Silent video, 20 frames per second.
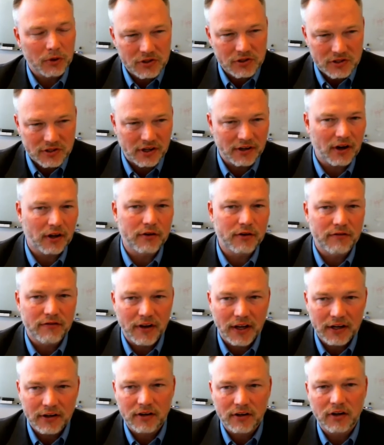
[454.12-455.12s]
another
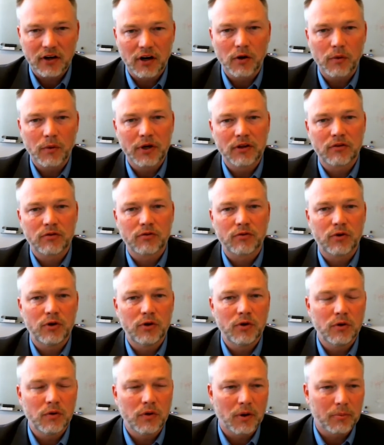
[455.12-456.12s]
vendor going
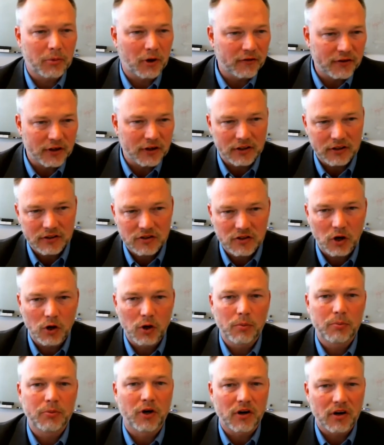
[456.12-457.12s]
through a perfectly
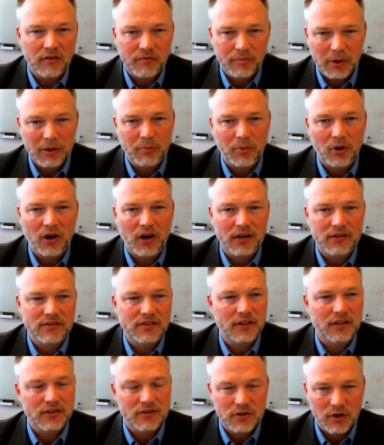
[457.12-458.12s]
scoped RFP
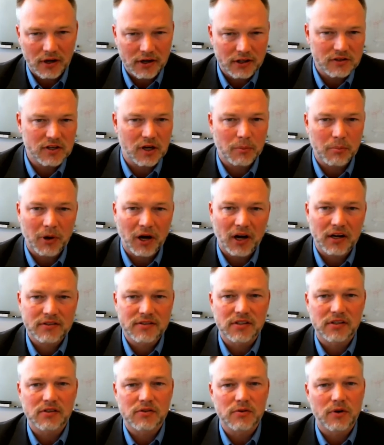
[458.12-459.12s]
process trying to check
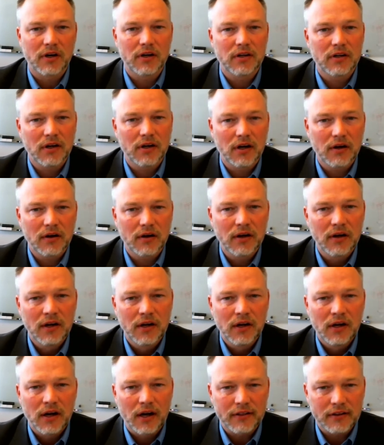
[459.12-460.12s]
boxes, right? I
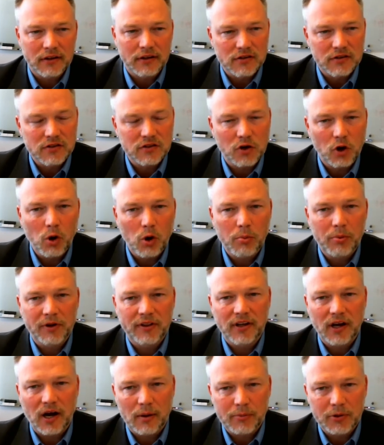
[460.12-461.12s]
think the scope and the
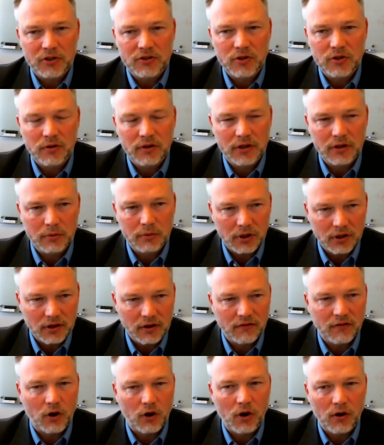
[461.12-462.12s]
opportunity really
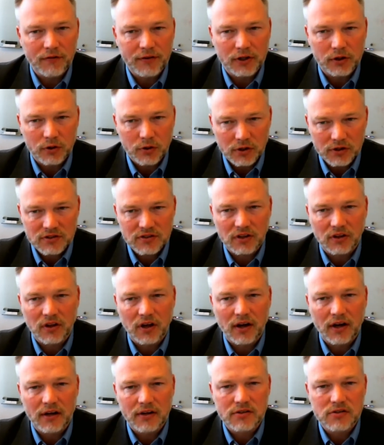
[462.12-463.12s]
evolved and
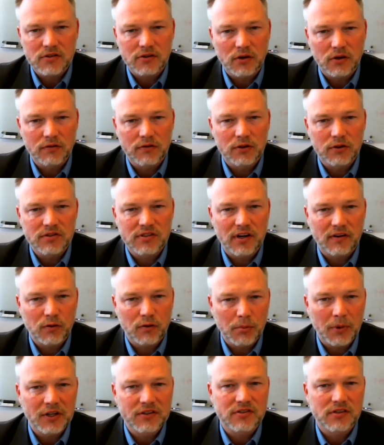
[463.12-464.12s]
crystallized over several
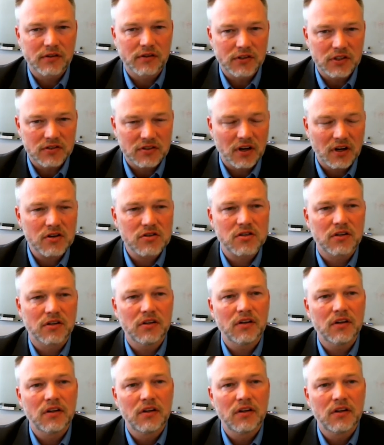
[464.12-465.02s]
months of discussion.